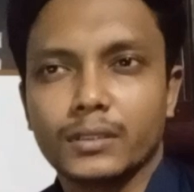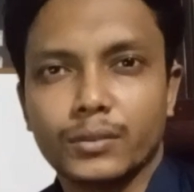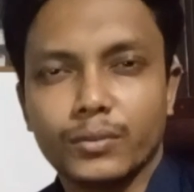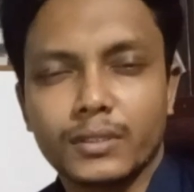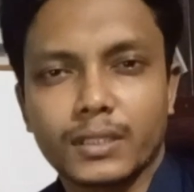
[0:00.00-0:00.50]

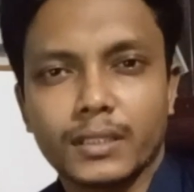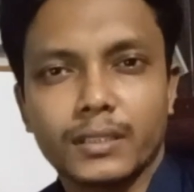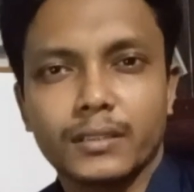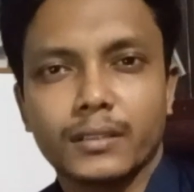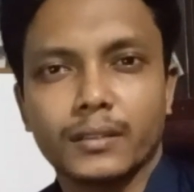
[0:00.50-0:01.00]
you will
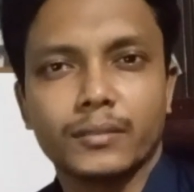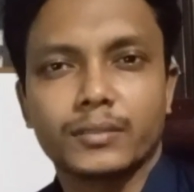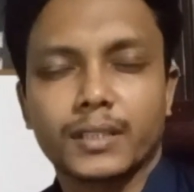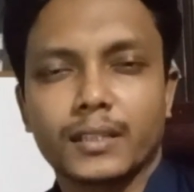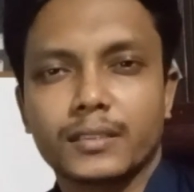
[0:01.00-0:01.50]
see
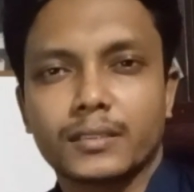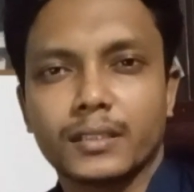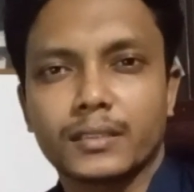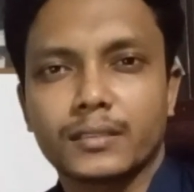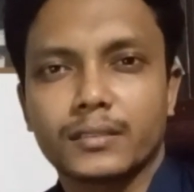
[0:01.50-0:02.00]

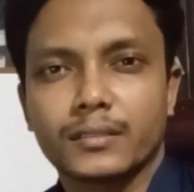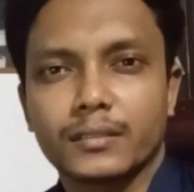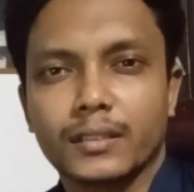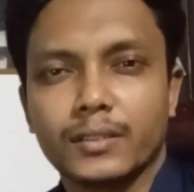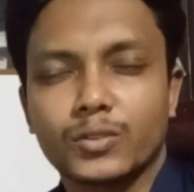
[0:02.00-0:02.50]
statistics
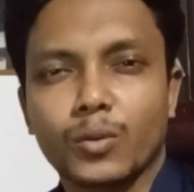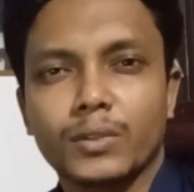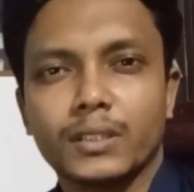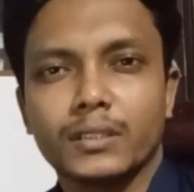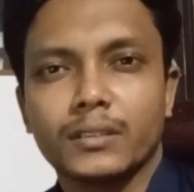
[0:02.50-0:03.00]
in so
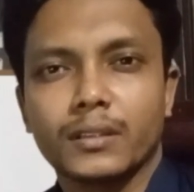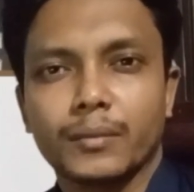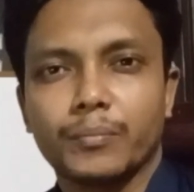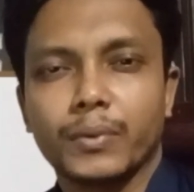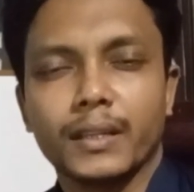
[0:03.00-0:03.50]
many
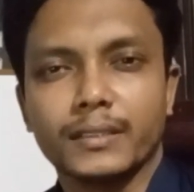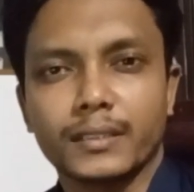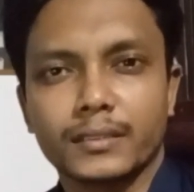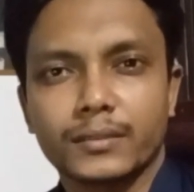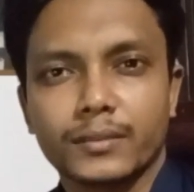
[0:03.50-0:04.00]

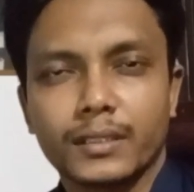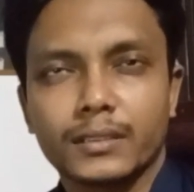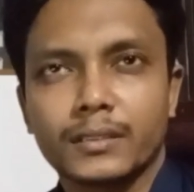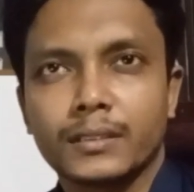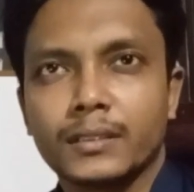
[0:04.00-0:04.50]
places, right?
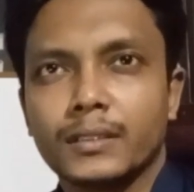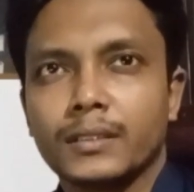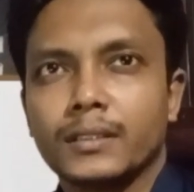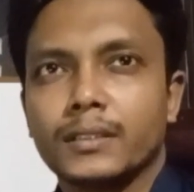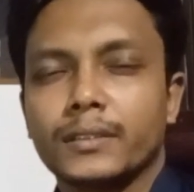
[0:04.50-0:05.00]

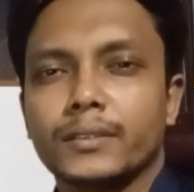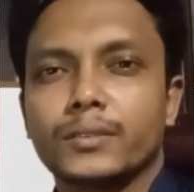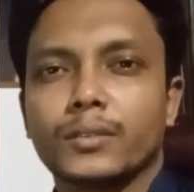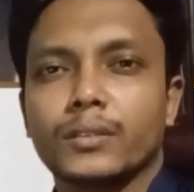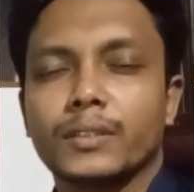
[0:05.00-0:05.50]

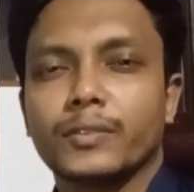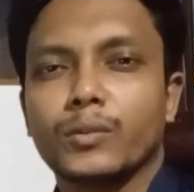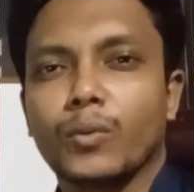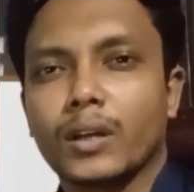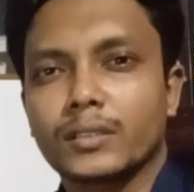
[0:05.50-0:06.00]
So if
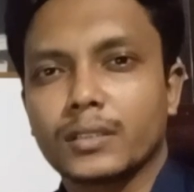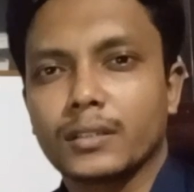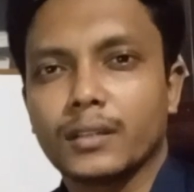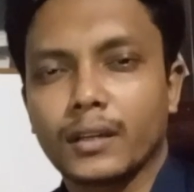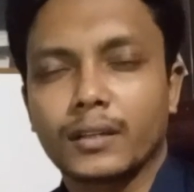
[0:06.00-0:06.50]
you watch
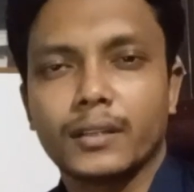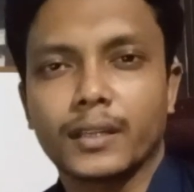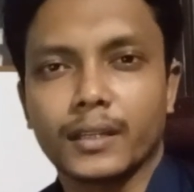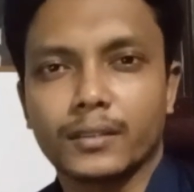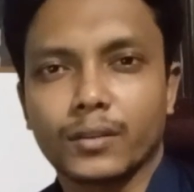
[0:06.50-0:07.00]

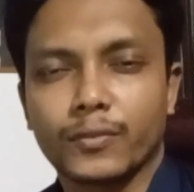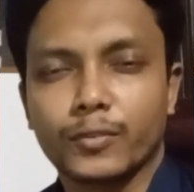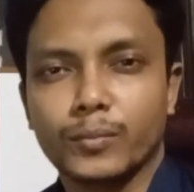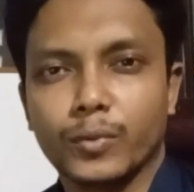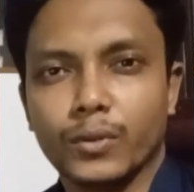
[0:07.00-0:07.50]
cricket or
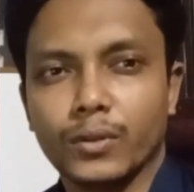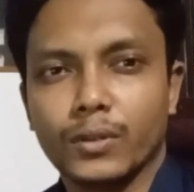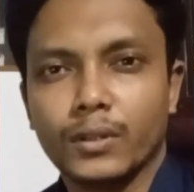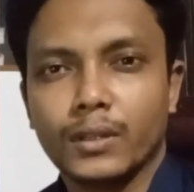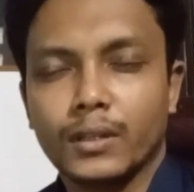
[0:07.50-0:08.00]
football,
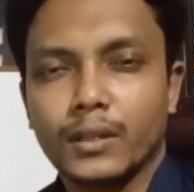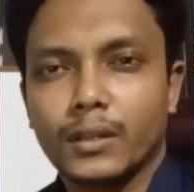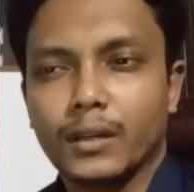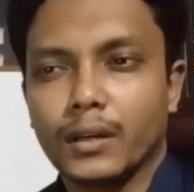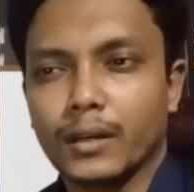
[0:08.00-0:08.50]

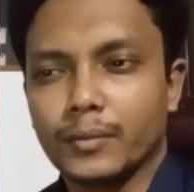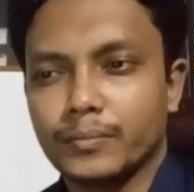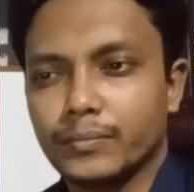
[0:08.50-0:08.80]
uh,